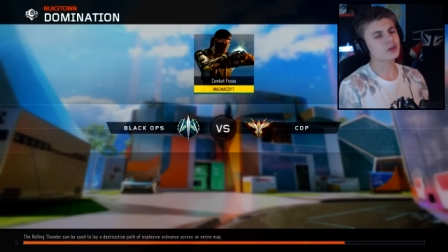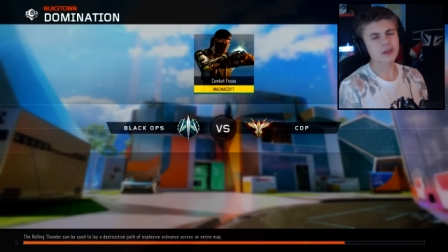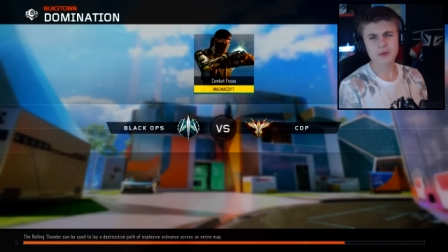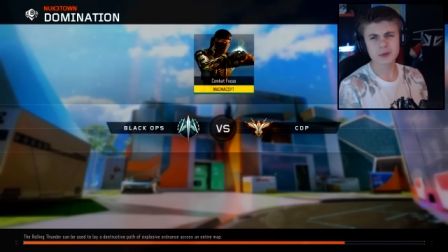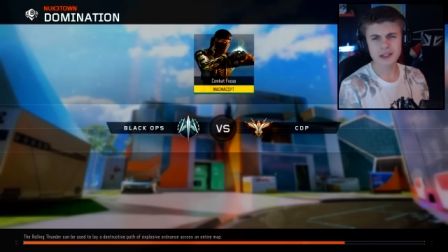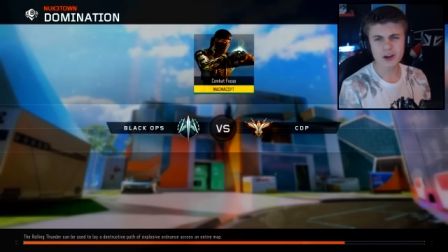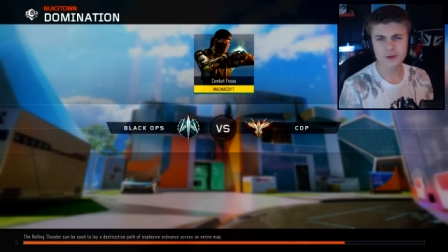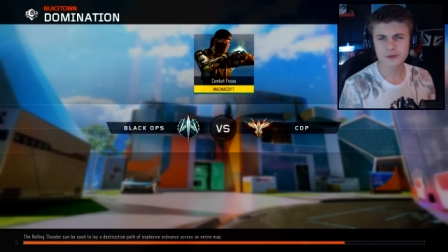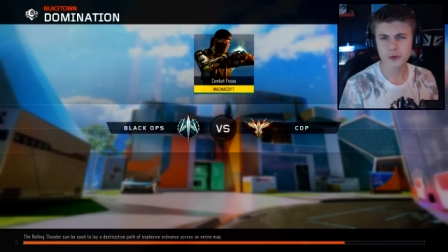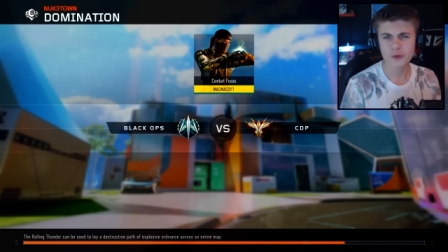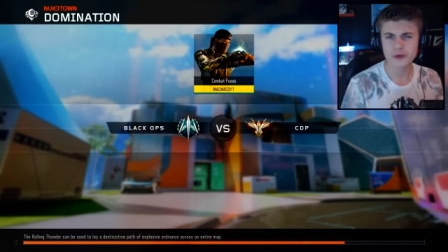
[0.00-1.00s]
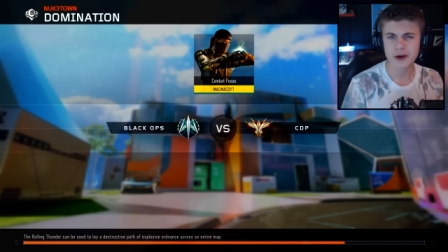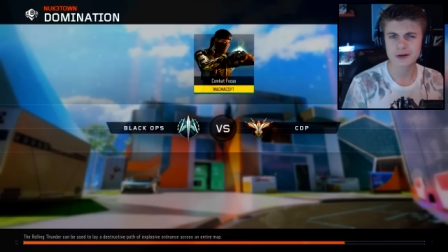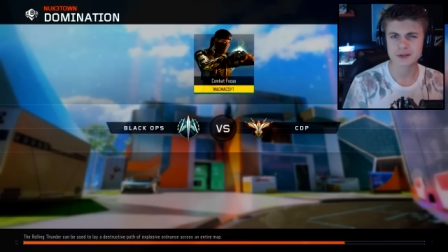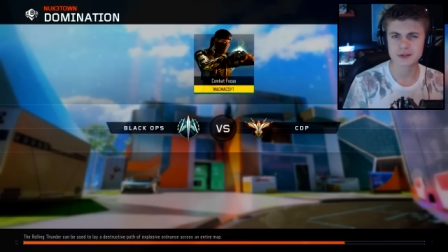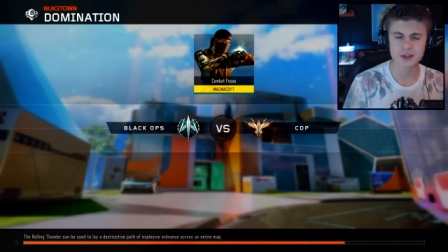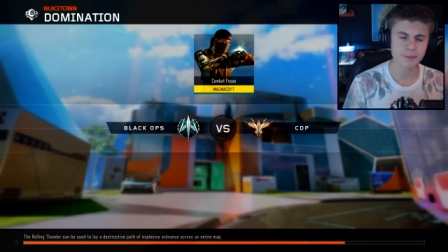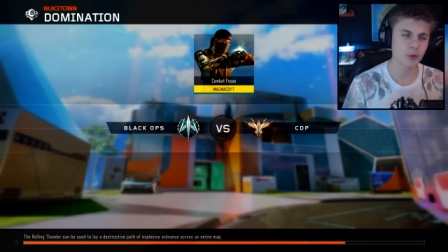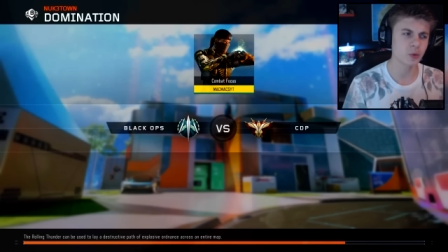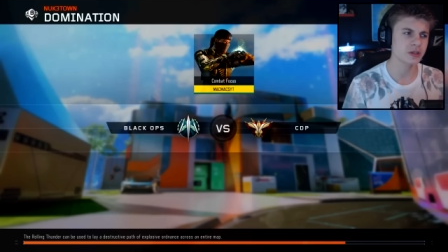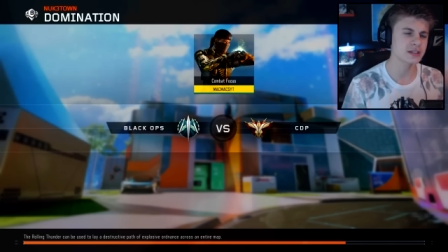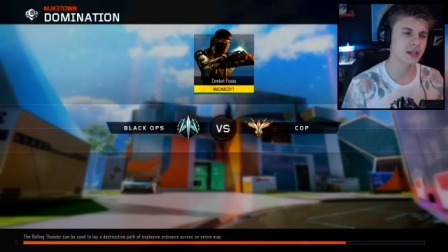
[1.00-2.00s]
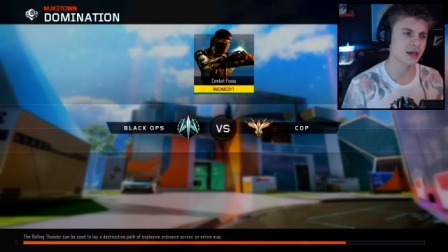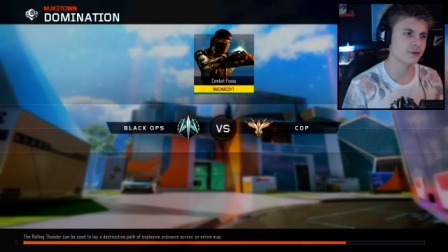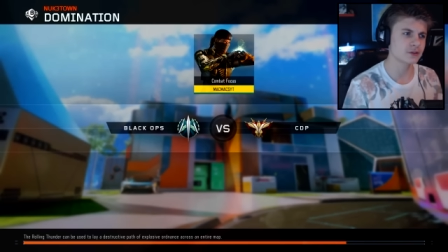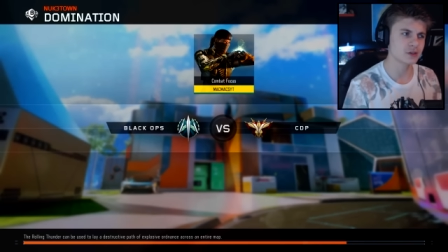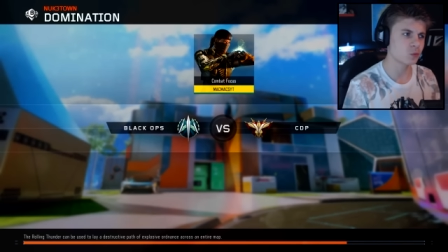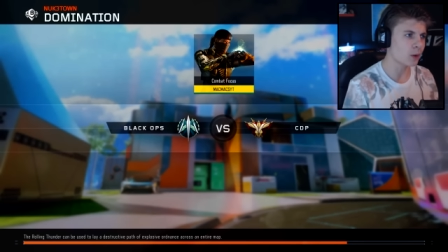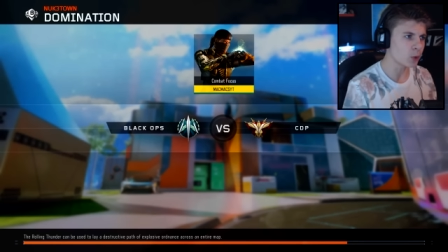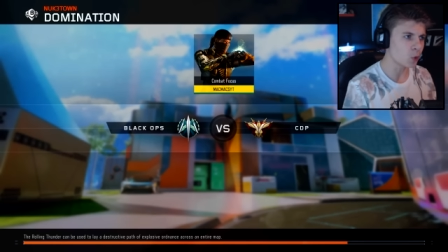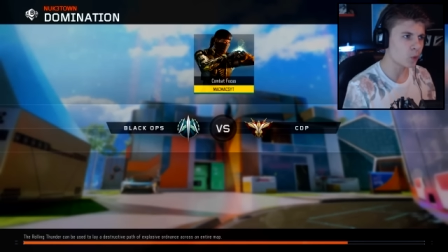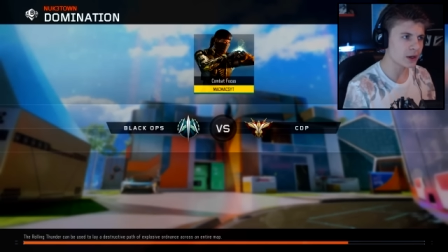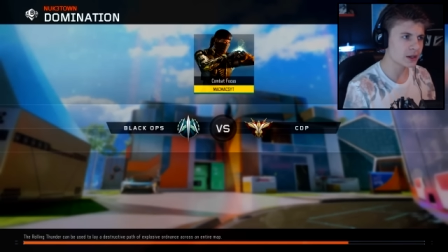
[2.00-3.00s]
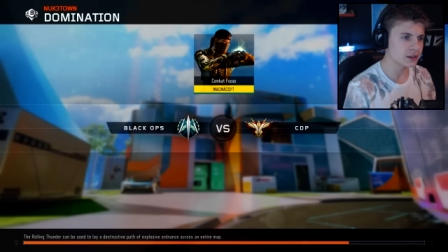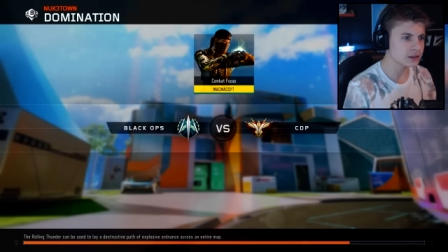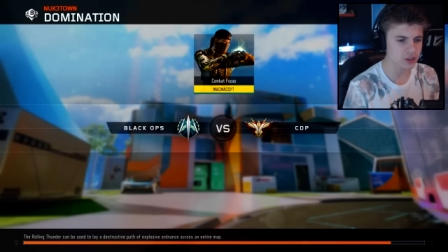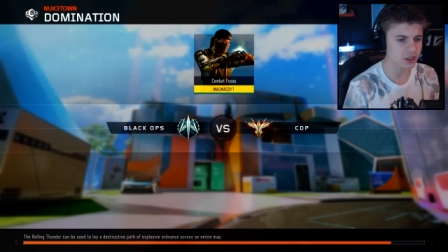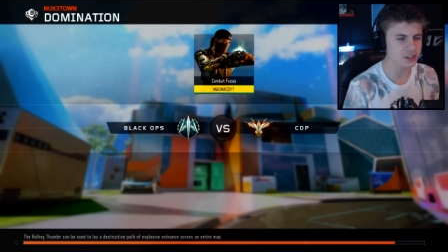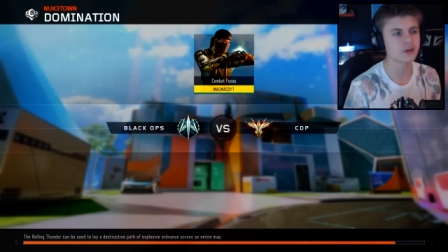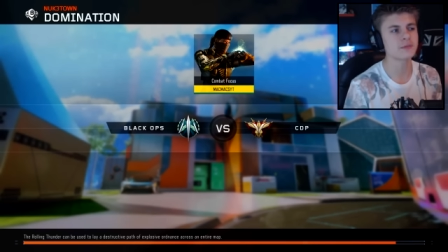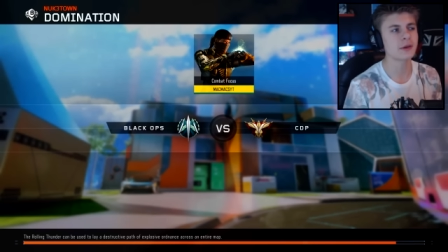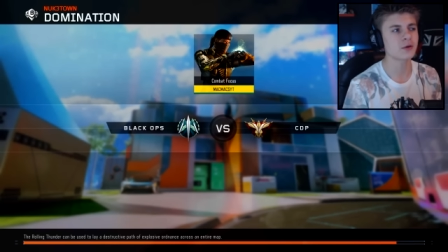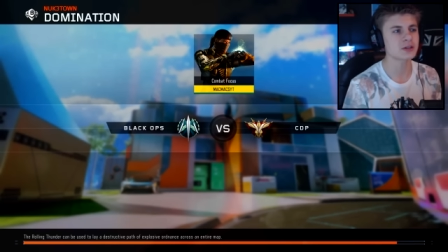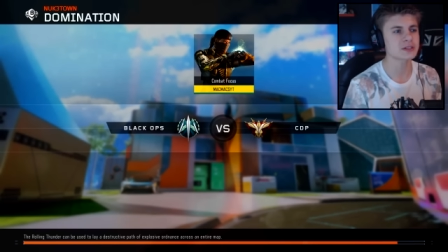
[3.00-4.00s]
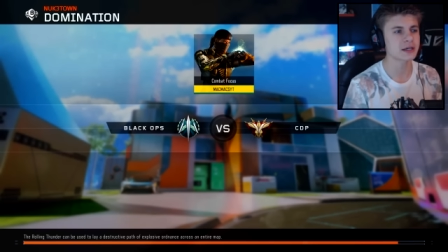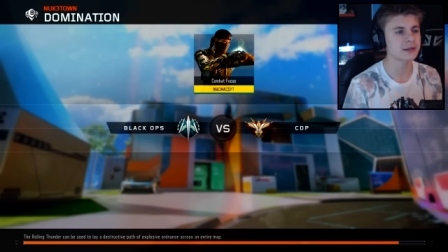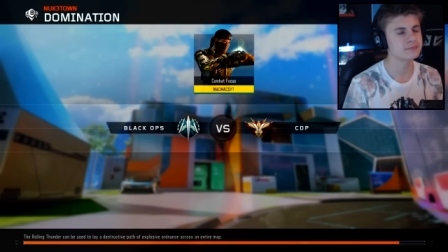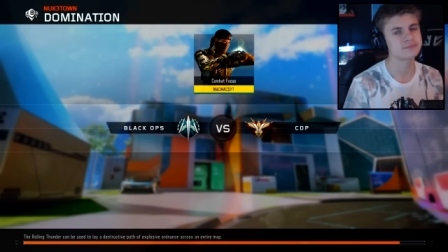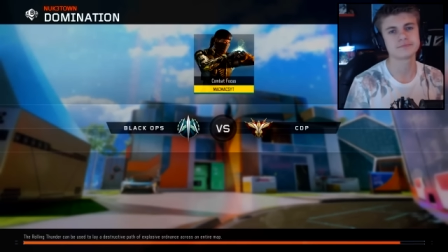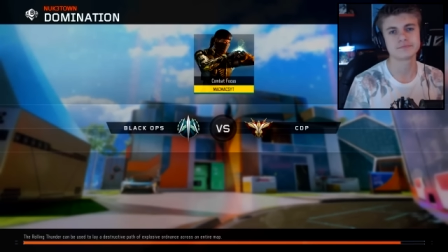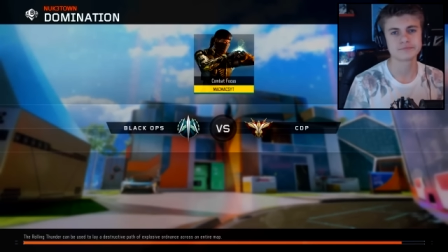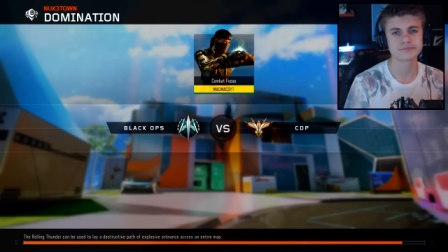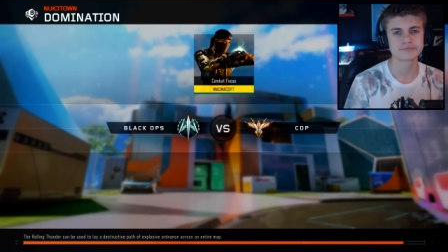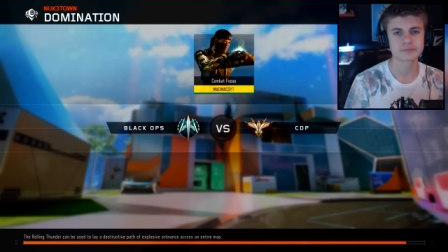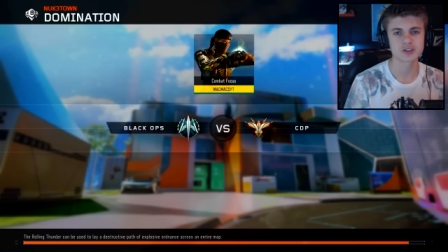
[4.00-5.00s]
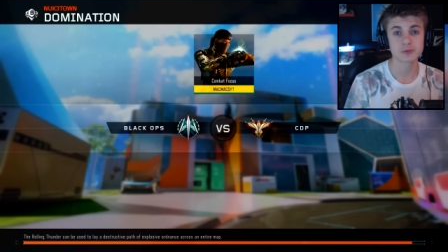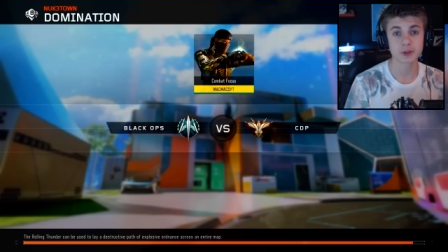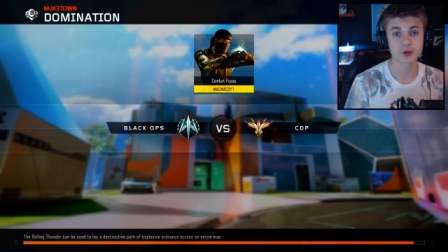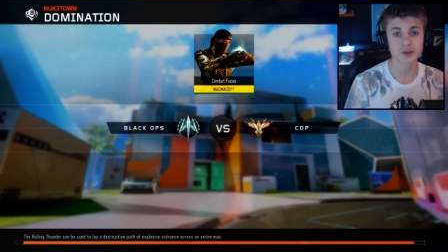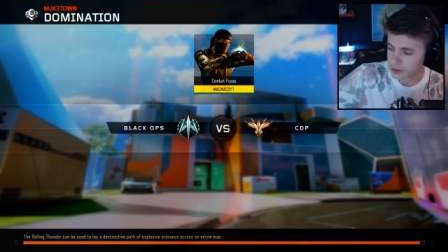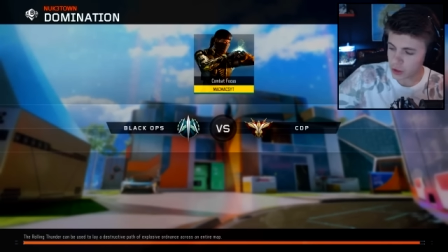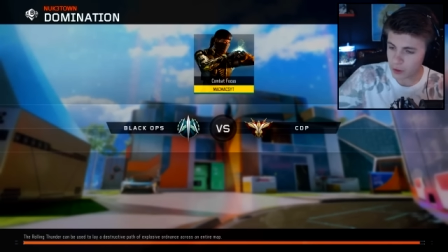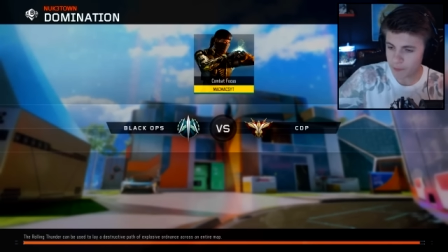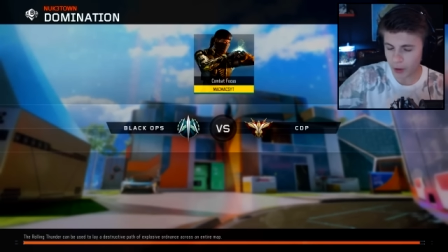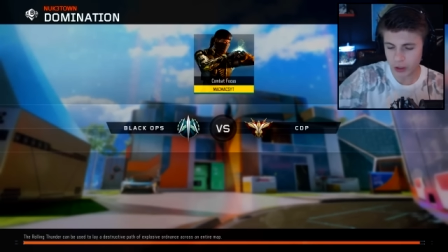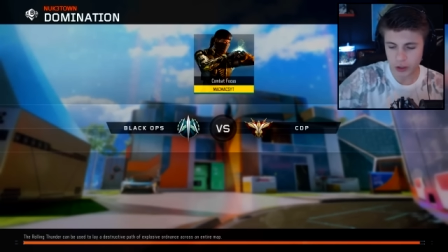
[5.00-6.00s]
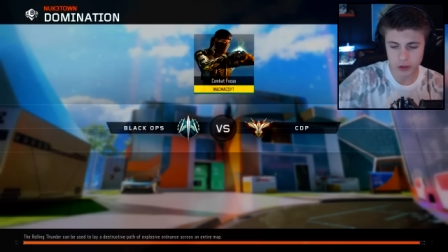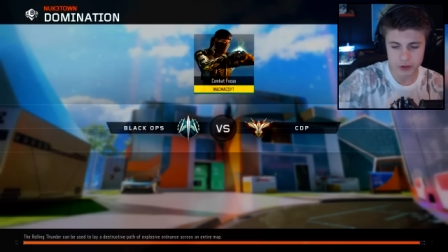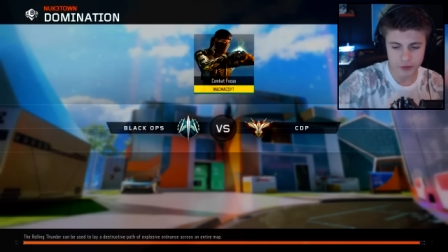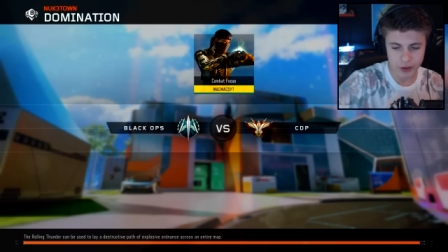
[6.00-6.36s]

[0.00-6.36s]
I think we need like 4,000 points left and one more win. Looks like it's only me on a team. Should be good. And uh, by the looks